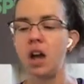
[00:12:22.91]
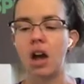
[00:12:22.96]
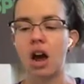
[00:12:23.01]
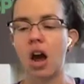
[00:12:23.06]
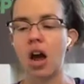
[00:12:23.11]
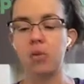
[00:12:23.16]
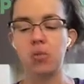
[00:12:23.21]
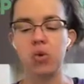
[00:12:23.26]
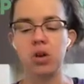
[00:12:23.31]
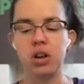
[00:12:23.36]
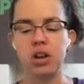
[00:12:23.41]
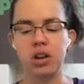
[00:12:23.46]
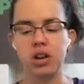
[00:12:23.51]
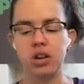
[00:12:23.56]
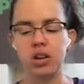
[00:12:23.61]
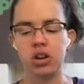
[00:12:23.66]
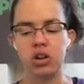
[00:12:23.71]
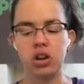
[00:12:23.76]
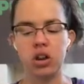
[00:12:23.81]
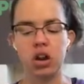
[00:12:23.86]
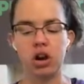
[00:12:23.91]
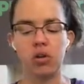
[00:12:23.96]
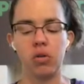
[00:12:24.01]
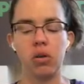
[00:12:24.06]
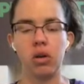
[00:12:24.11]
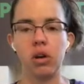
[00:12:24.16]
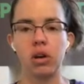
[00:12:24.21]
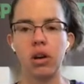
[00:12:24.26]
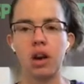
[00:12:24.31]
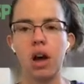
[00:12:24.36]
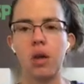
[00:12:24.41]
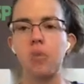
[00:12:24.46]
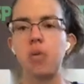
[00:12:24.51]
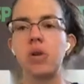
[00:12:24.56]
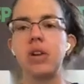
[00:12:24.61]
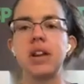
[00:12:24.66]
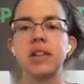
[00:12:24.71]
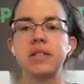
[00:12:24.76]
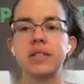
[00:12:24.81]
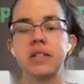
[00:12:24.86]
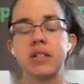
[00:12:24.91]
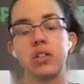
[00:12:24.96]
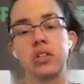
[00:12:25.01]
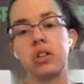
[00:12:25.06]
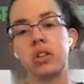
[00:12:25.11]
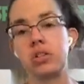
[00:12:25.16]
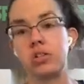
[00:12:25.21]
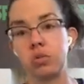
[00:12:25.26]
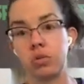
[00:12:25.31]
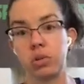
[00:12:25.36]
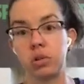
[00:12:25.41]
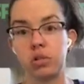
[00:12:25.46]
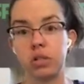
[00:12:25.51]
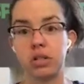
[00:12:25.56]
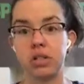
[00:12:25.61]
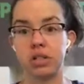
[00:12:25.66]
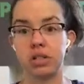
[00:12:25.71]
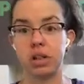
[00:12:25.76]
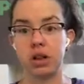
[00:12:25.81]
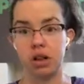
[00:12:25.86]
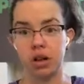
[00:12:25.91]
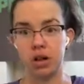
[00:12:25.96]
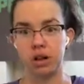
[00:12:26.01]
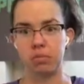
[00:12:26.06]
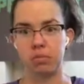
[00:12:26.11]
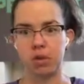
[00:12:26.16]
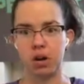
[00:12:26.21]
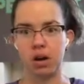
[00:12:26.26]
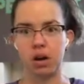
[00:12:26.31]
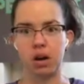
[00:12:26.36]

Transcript: I wouldn't necessarily do it all the time.